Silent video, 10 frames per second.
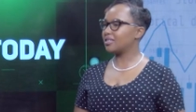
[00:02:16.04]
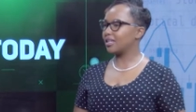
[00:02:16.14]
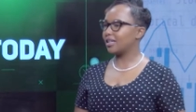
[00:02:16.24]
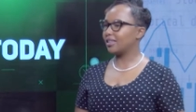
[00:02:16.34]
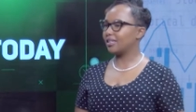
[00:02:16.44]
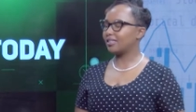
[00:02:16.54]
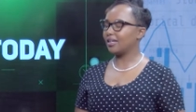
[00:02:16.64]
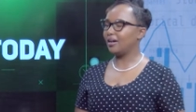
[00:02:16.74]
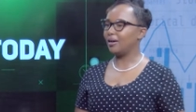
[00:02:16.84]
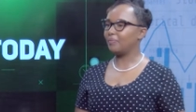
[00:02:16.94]
seeing that
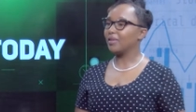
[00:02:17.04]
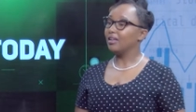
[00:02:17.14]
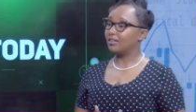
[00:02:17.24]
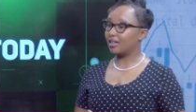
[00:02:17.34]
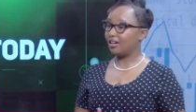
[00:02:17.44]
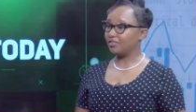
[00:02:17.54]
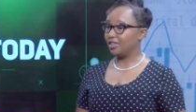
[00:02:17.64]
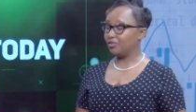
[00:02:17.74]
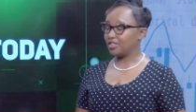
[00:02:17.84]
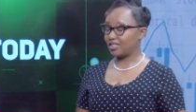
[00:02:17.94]
uh, the
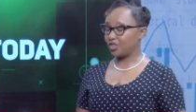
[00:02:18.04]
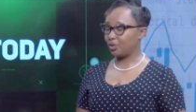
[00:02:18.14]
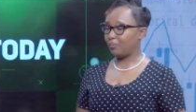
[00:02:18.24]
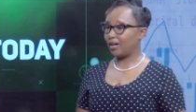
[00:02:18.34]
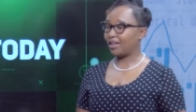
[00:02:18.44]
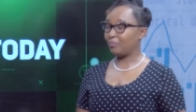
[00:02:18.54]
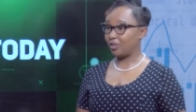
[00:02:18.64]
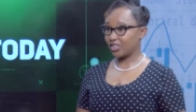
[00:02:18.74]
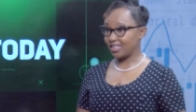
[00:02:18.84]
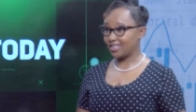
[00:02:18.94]
governor of the central bank came
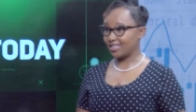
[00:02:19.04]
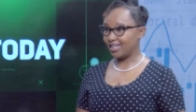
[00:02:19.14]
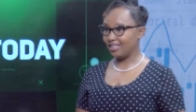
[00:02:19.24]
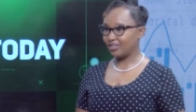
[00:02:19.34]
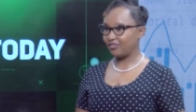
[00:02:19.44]
out yesterday